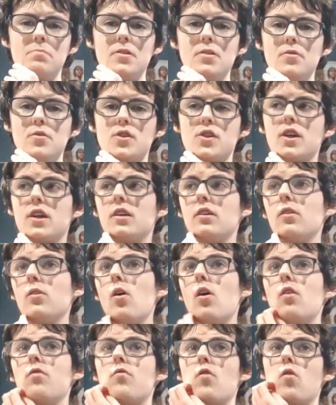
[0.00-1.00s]
music and a
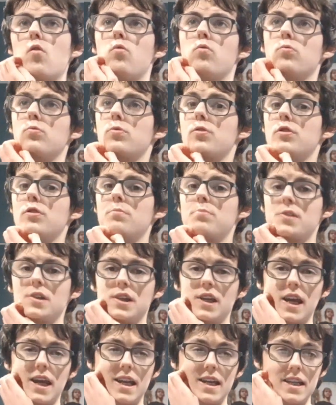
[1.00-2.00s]
lot of old groups and
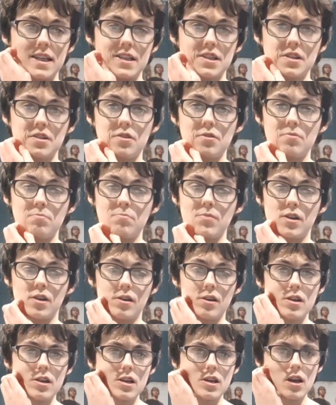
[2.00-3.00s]
getting into them, and
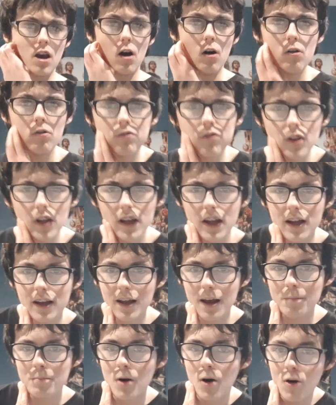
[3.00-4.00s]
hopefully
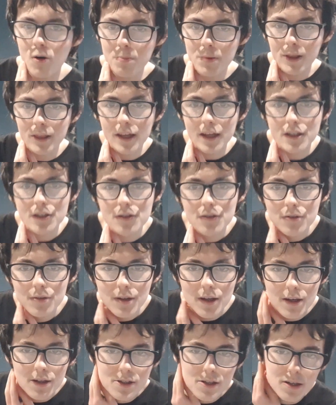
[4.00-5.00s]
I'm hoping that
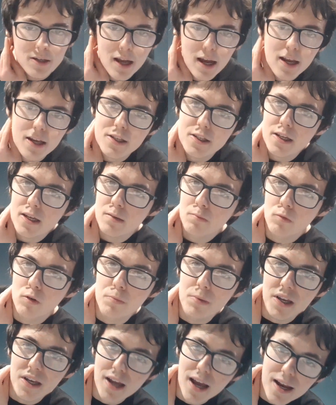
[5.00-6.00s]
2019 will
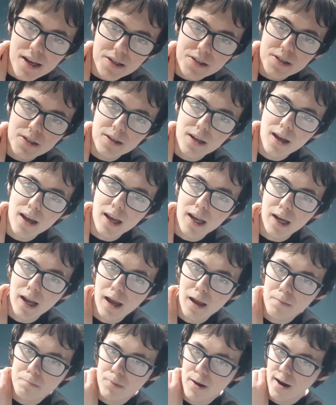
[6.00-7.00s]
be
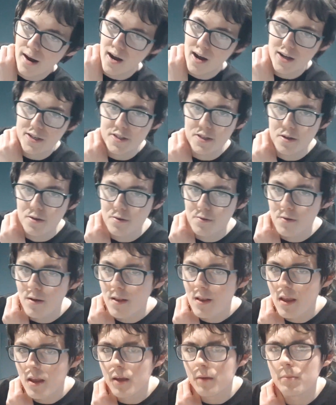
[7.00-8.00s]
1999 Part 2,
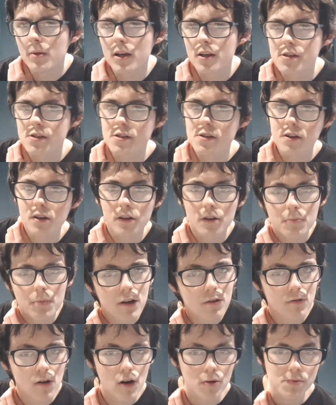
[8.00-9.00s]
because there's going to be
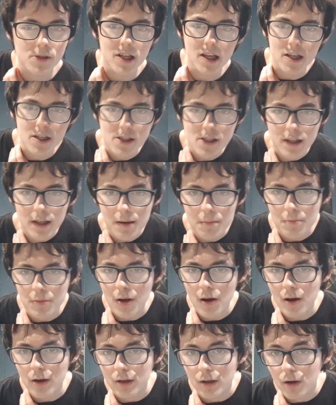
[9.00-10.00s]
groups like
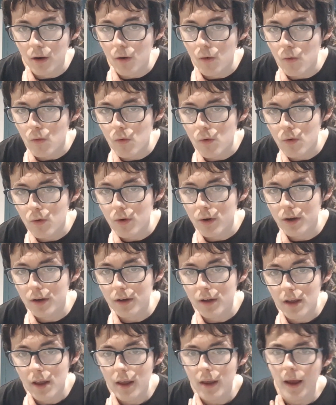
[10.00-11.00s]
Slipknot and
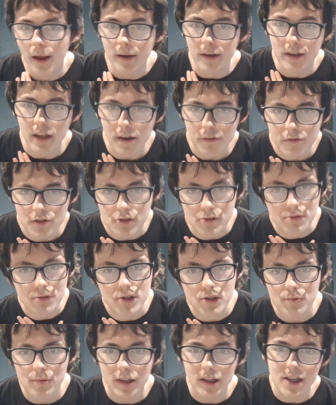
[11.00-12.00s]
Korn and
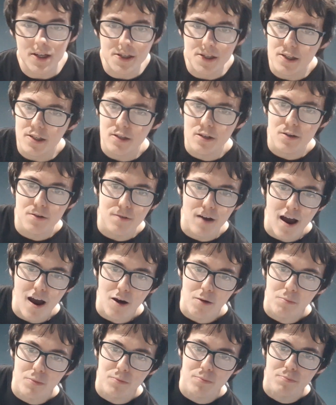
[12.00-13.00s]
Deftones releasing new
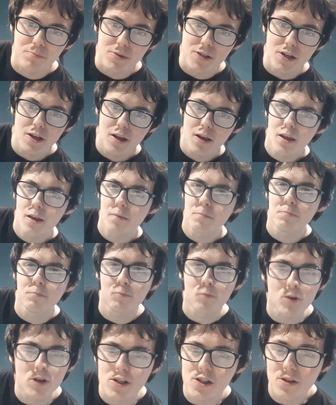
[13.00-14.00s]
albums.
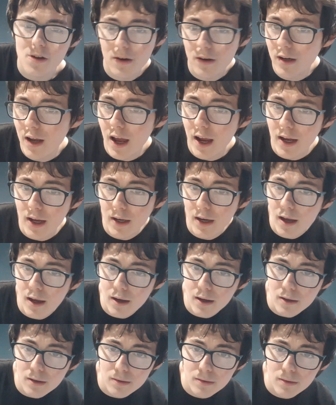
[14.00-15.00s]
Woodstock
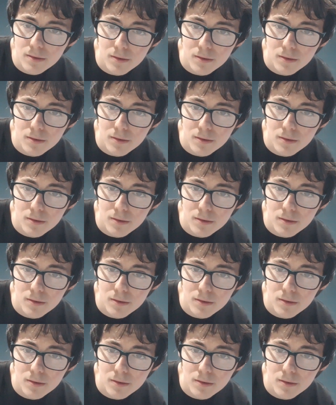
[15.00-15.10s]
99,